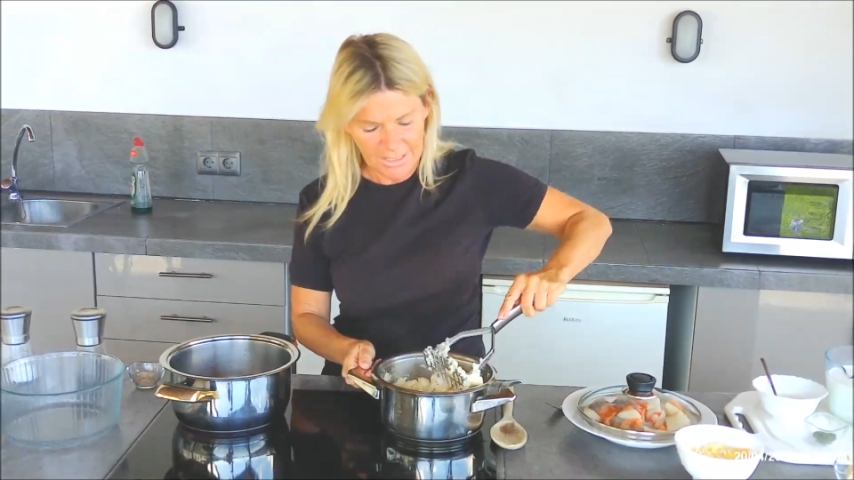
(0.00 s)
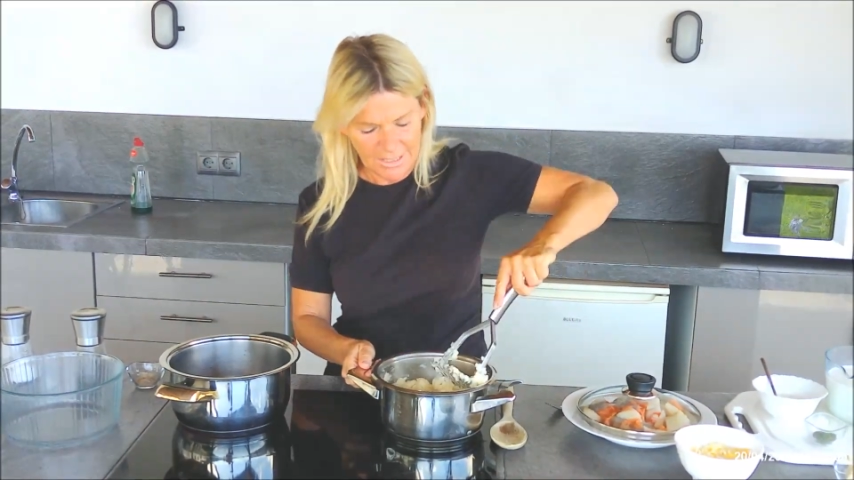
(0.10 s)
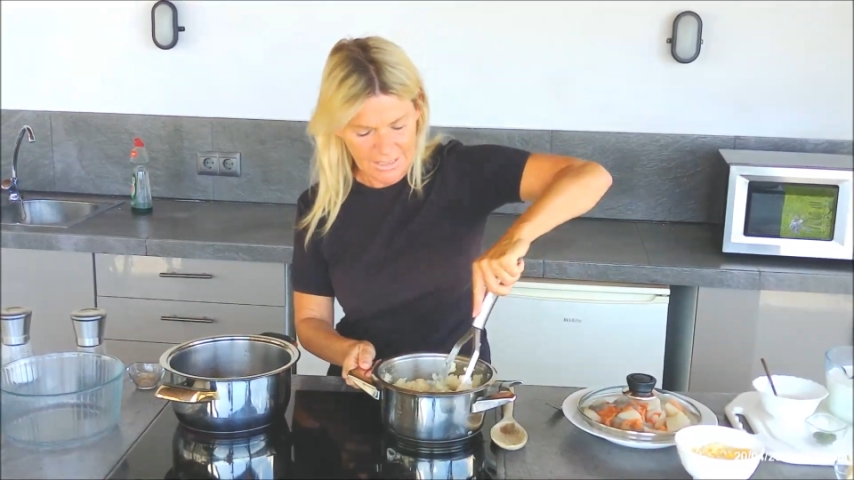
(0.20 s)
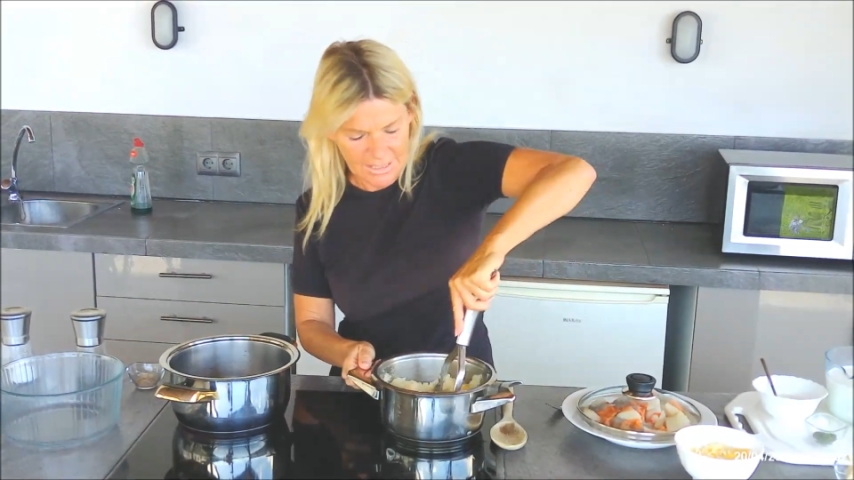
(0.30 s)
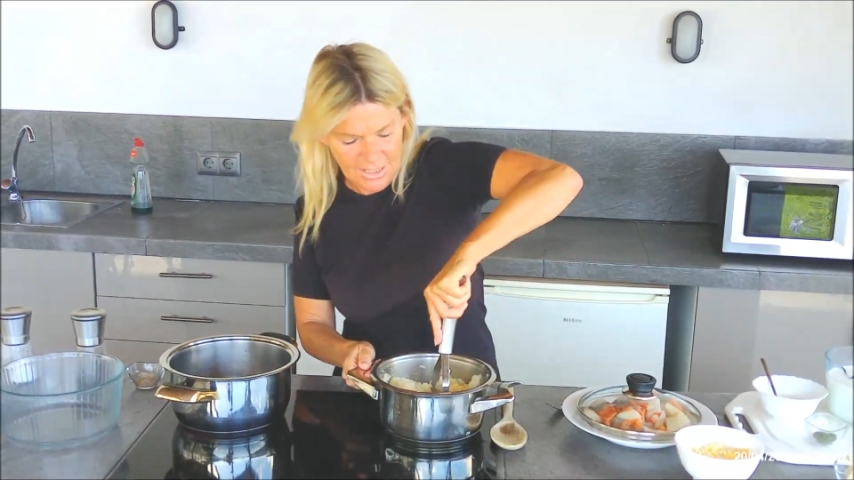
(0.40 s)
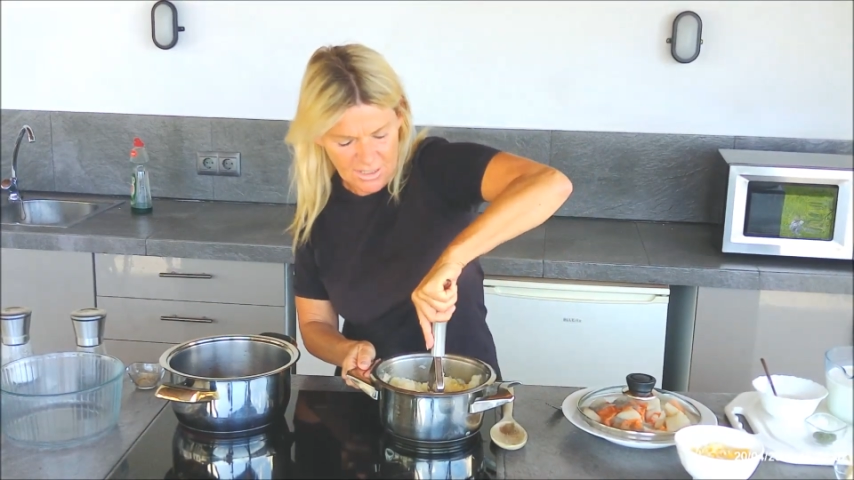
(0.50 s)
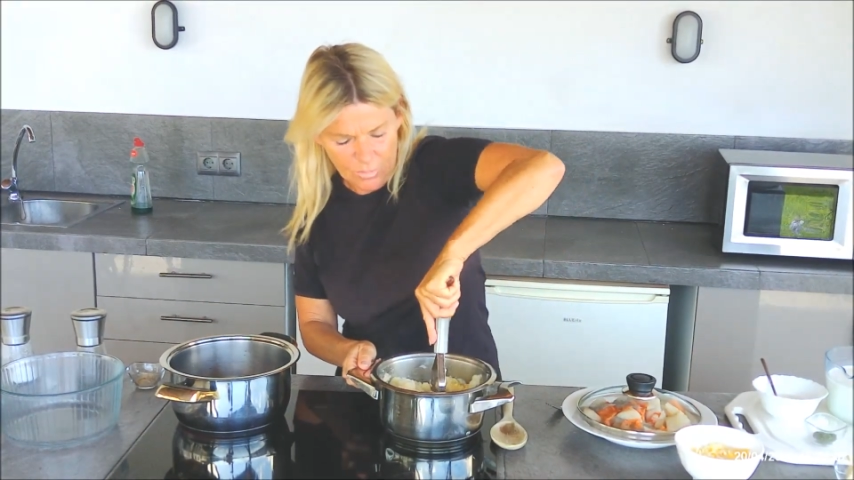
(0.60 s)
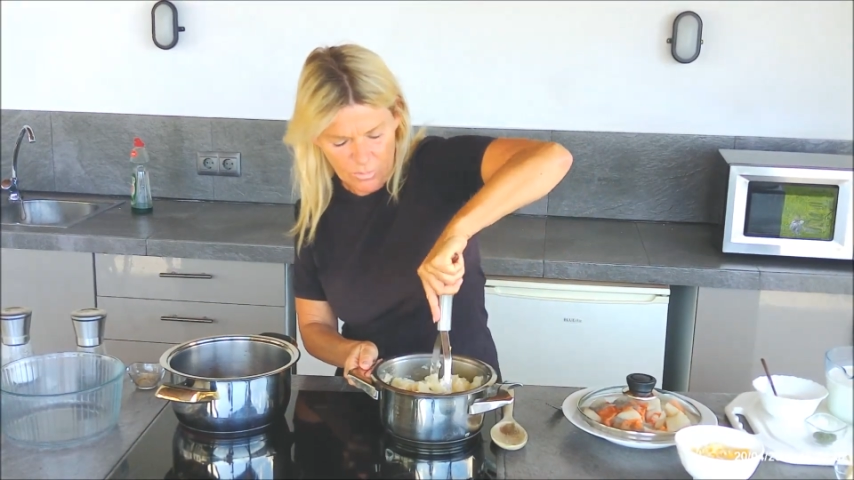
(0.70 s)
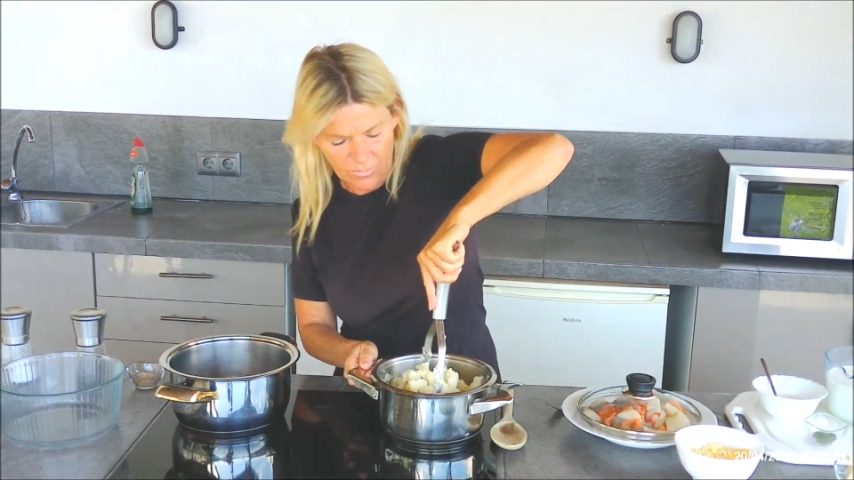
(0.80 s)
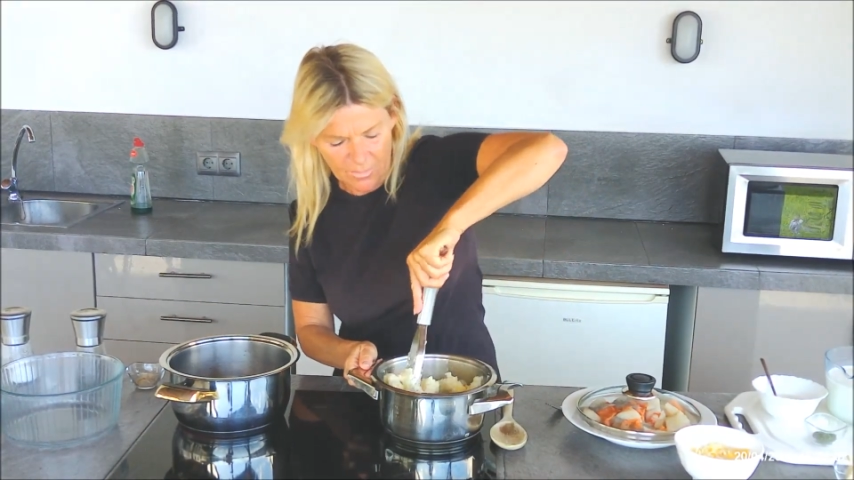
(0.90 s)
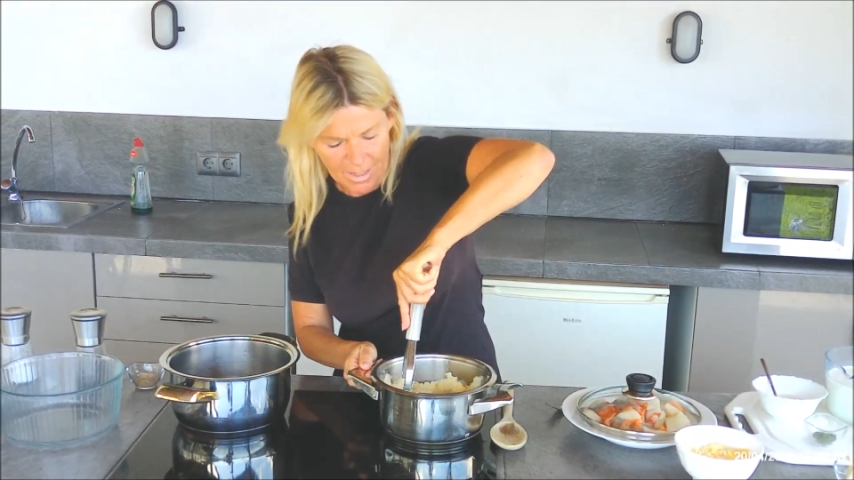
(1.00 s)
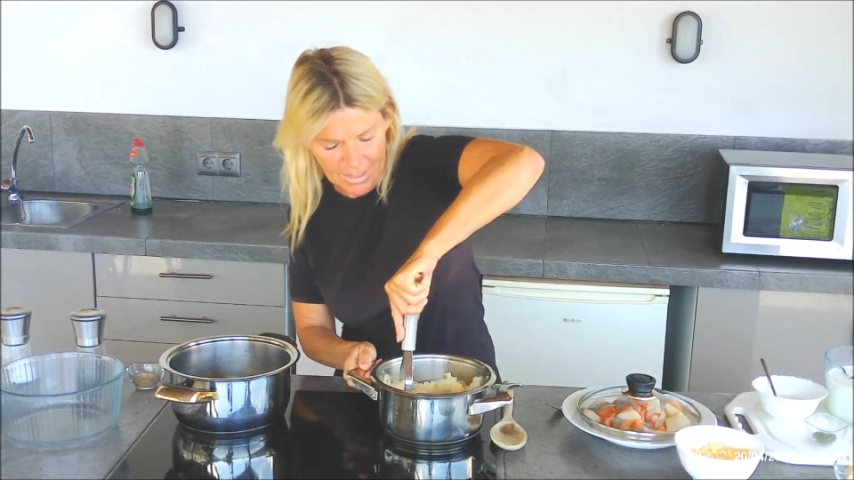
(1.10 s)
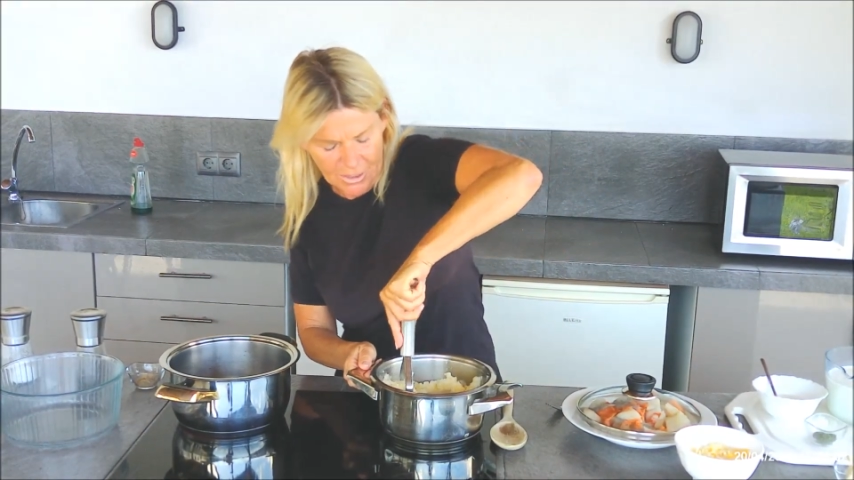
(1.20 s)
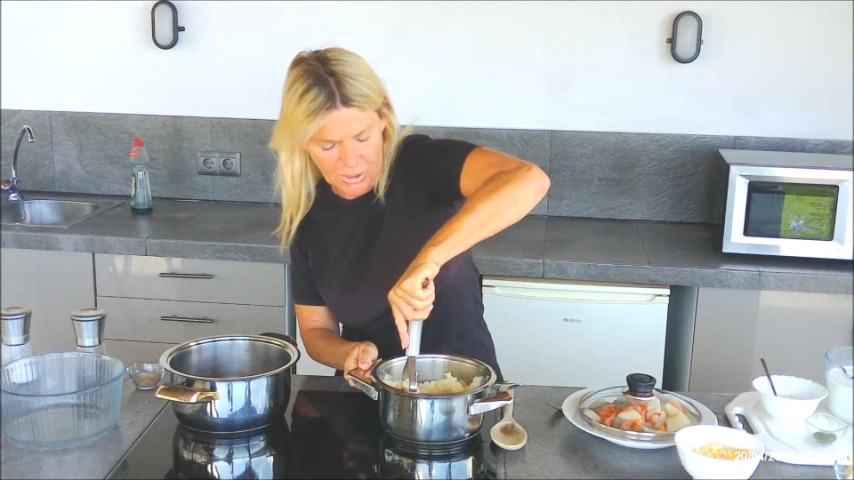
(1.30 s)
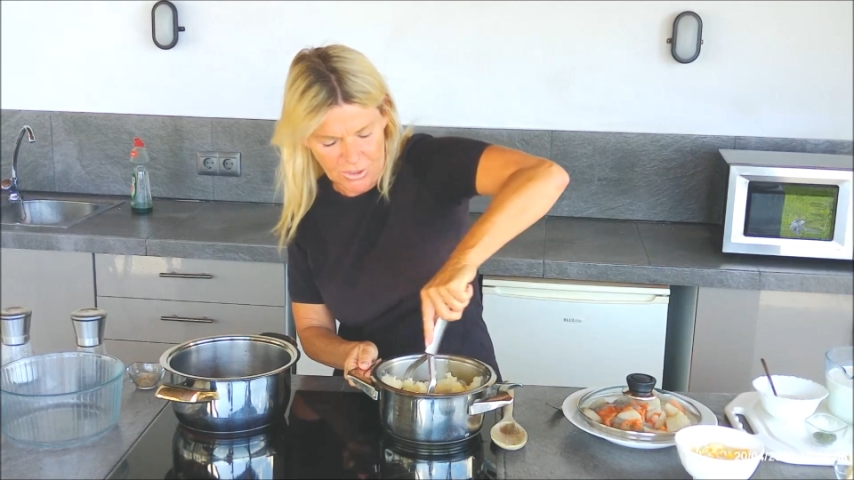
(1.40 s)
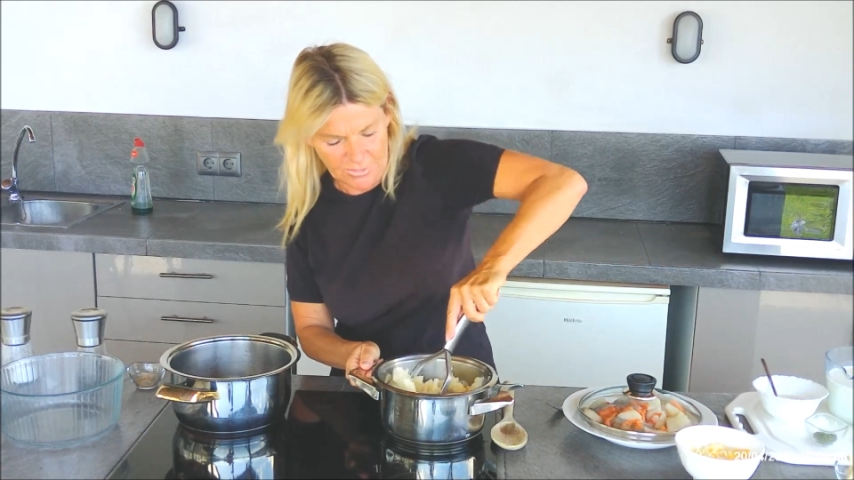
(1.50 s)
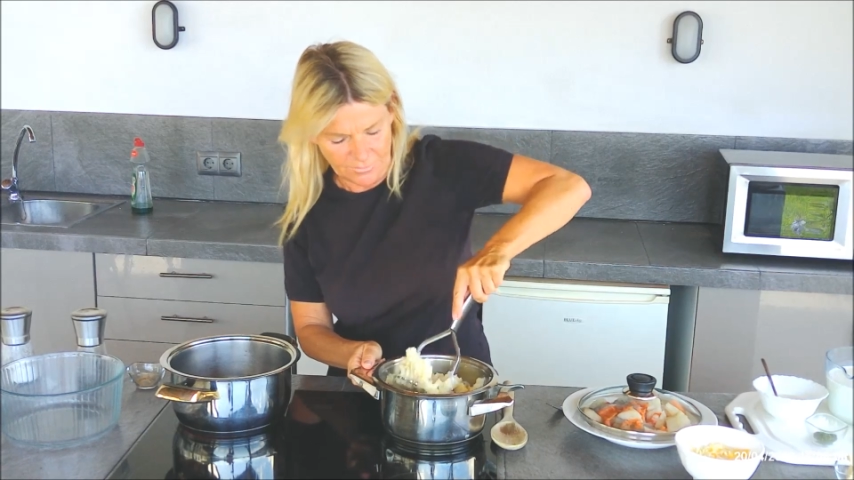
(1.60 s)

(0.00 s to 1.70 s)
nicely smoothly mashed,